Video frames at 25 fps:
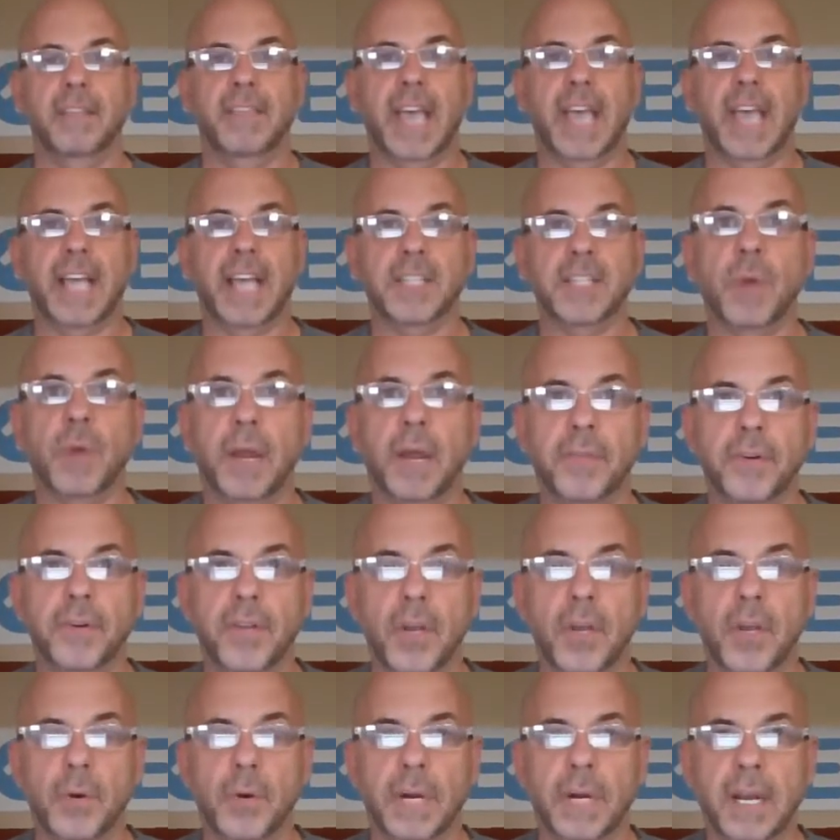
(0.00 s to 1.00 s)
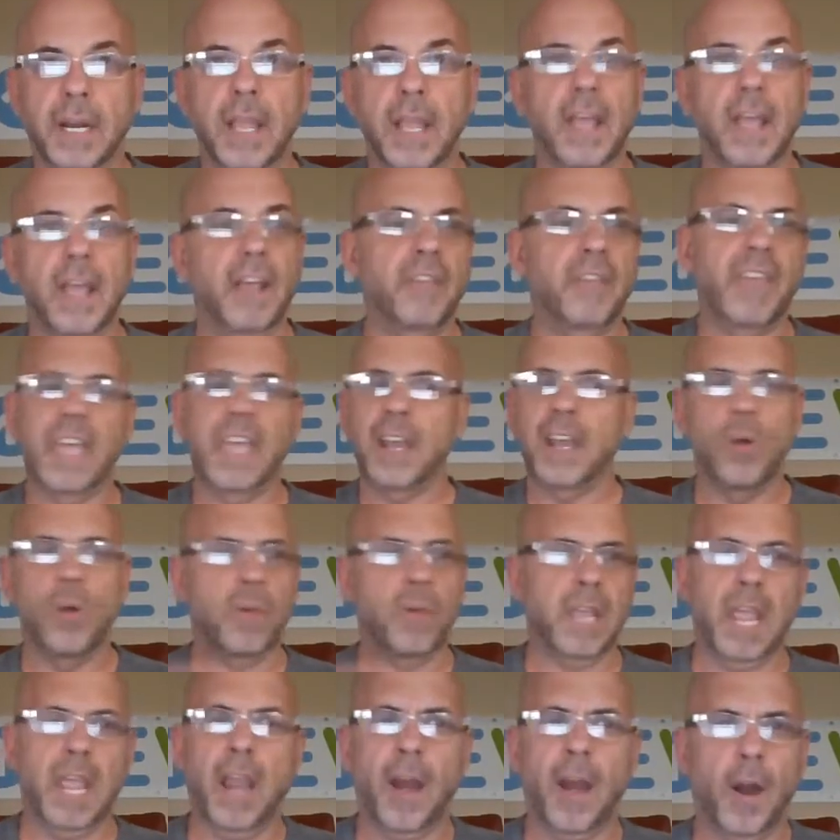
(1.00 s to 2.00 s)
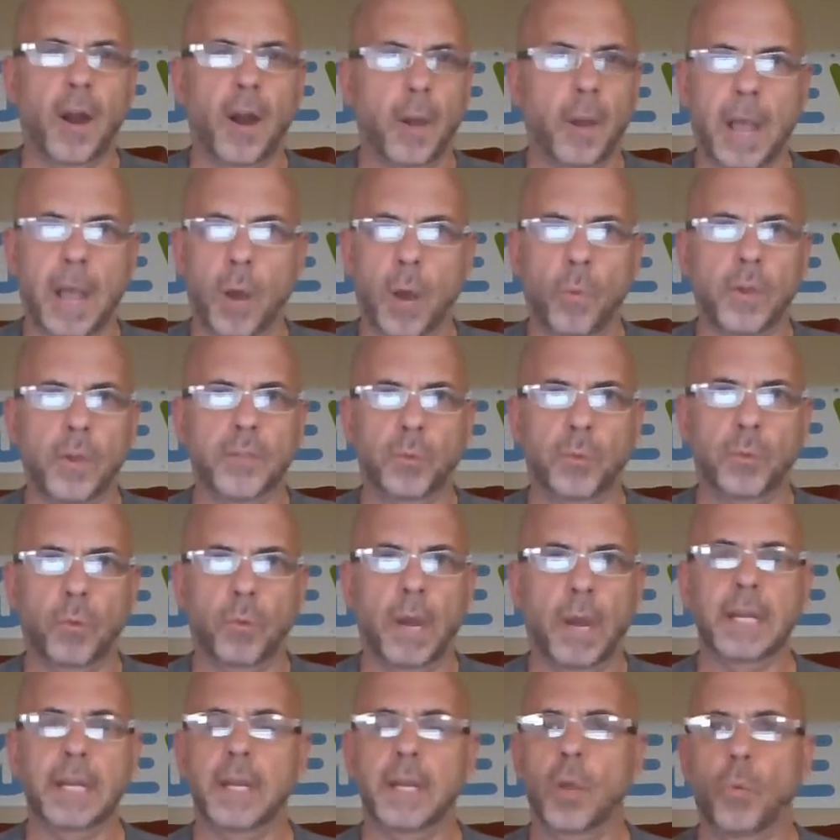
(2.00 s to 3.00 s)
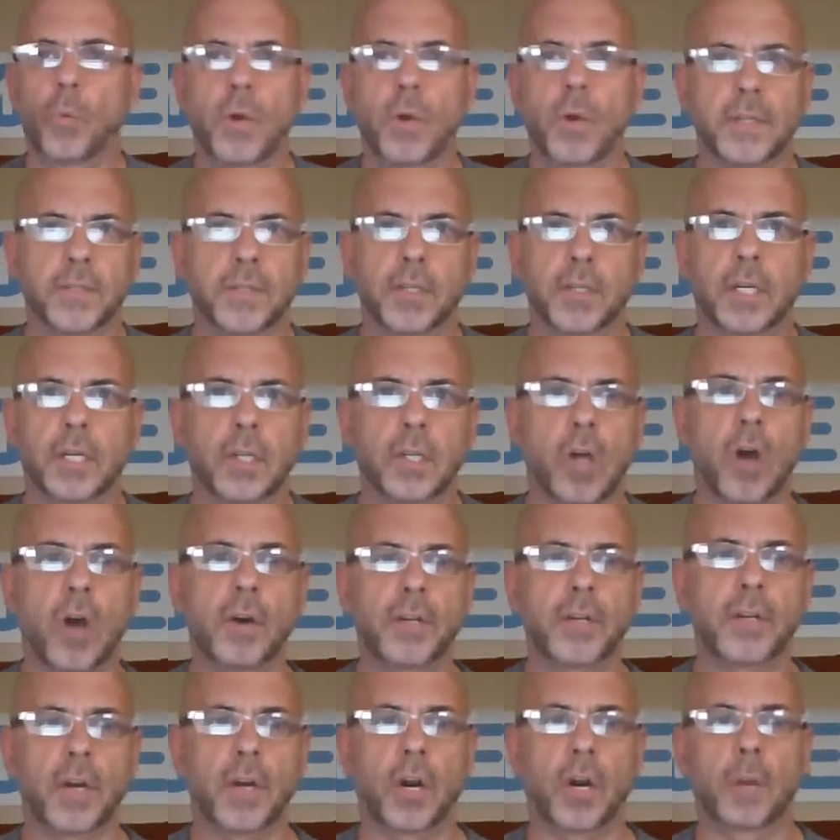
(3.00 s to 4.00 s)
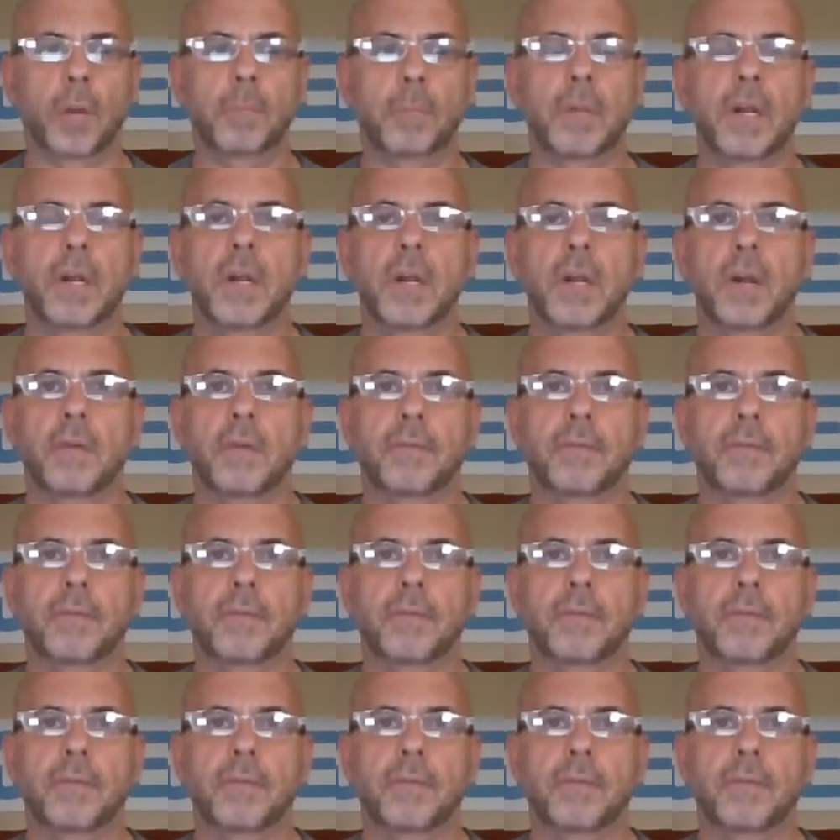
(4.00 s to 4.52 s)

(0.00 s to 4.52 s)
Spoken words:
That's why they're doing it. They don't care about what's right and what's good long term